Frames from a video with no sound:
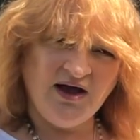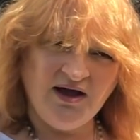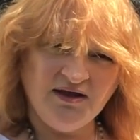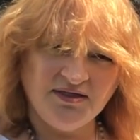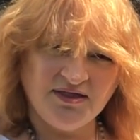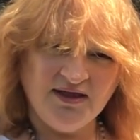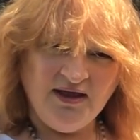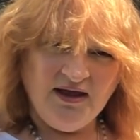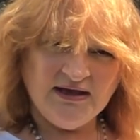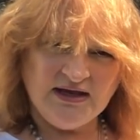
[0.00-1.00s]
earth.
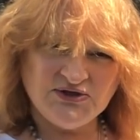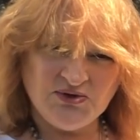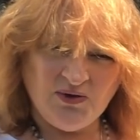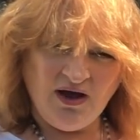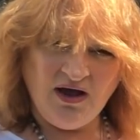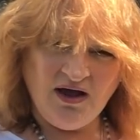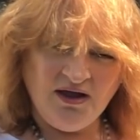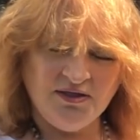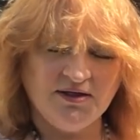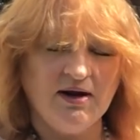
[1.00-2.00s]
As you
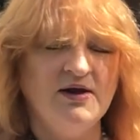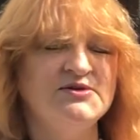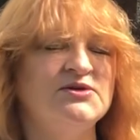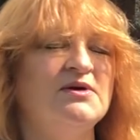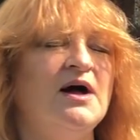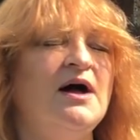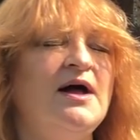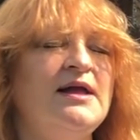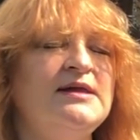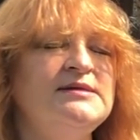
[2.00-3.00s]
earth, close your
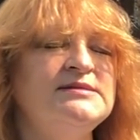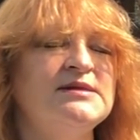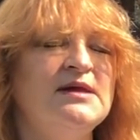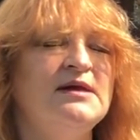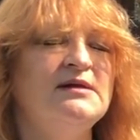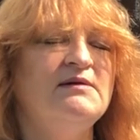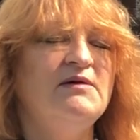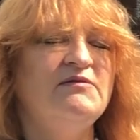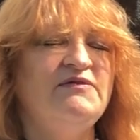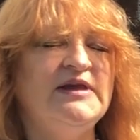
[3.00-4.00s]
eyes,
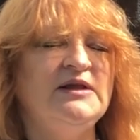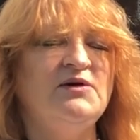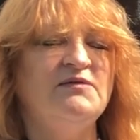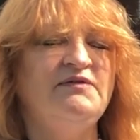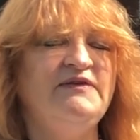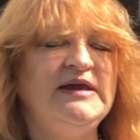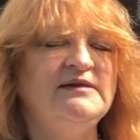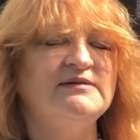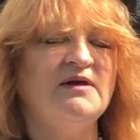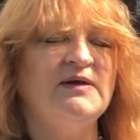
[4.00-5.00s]
feel your
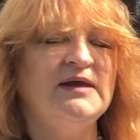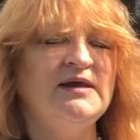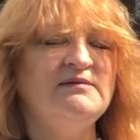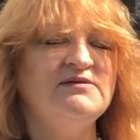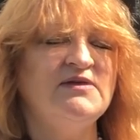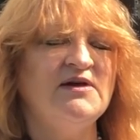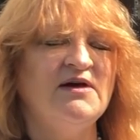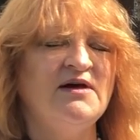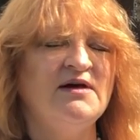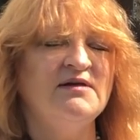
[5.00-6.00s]
feet going into the
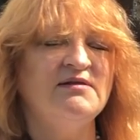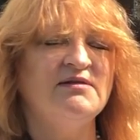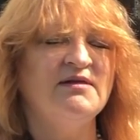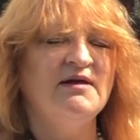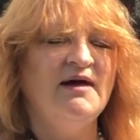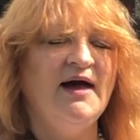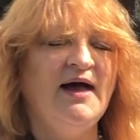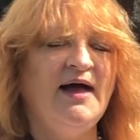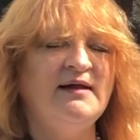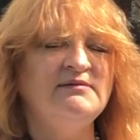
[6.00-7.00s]
earth
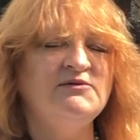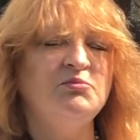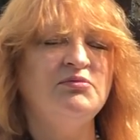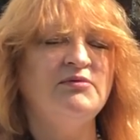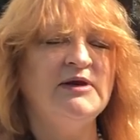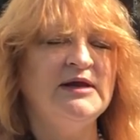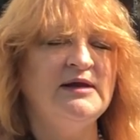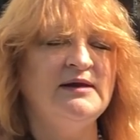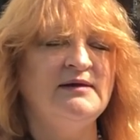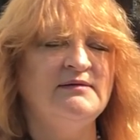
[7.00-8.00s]
and breathe.
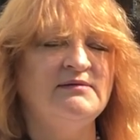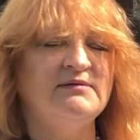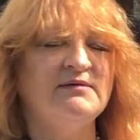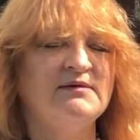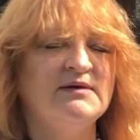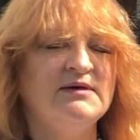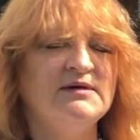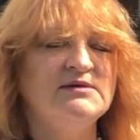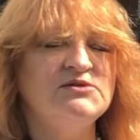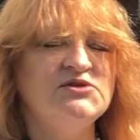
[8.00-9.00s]

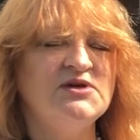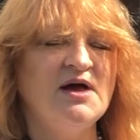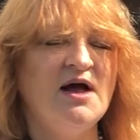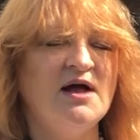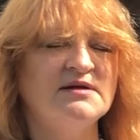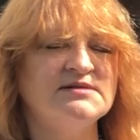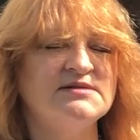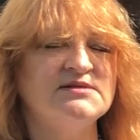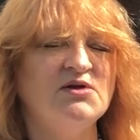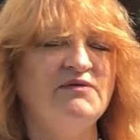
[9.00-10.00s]

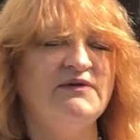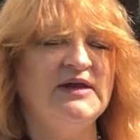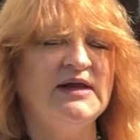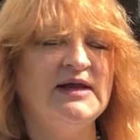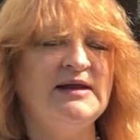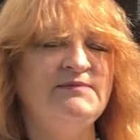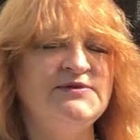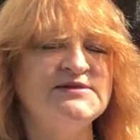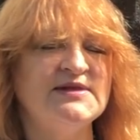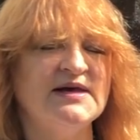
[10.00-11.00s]
Just softening
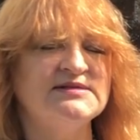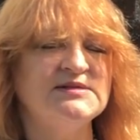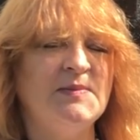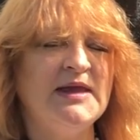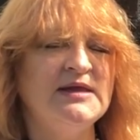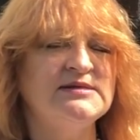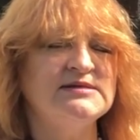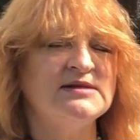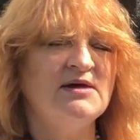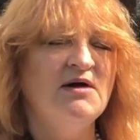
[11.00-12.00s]
into that space